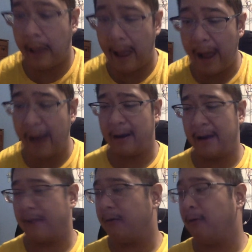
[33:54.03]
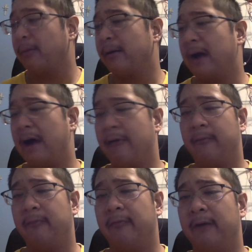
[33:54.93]
And I hope you guys
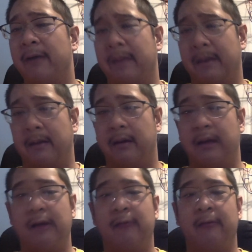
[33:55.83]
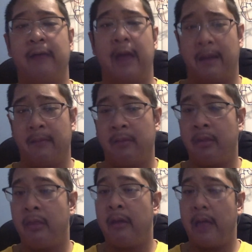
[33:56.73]
will join me later today
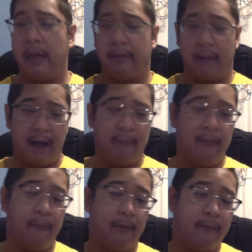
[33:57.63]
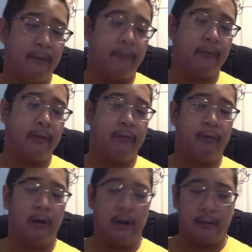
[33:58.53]
as I will officially
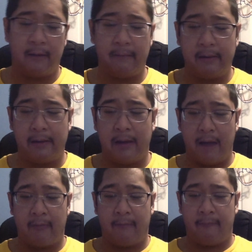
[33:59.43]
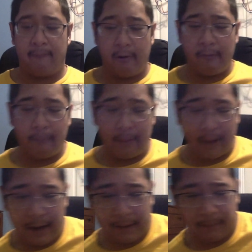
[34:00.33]
start giving you guys the first
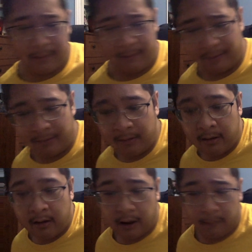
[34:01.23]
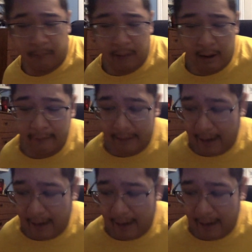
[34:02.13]
mechanic build of Project